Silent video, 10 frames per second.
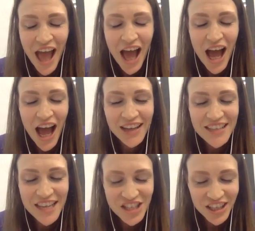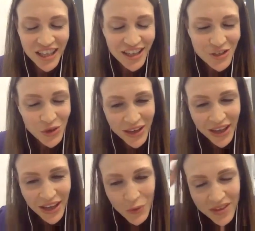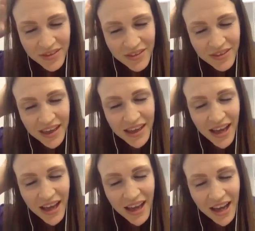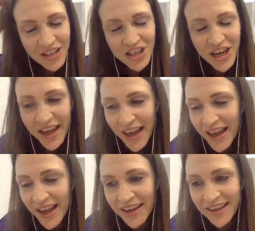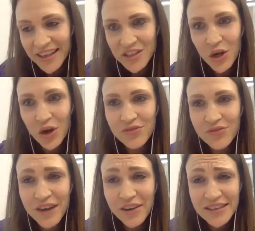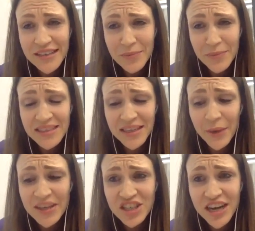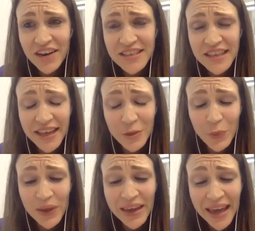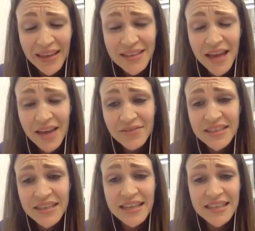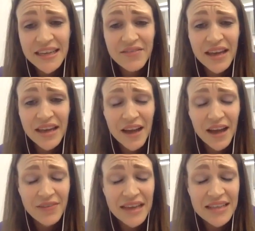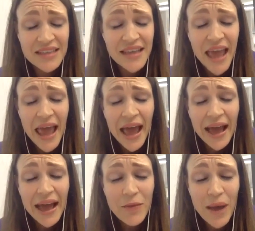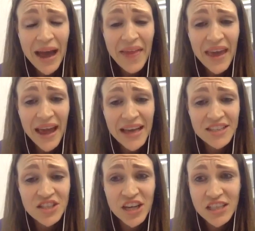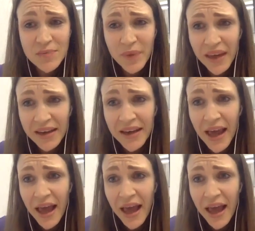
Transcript: I was actually talking with the chair ladies of Verity, the PCOS charity, at the weekend at a fertility event, and there has just been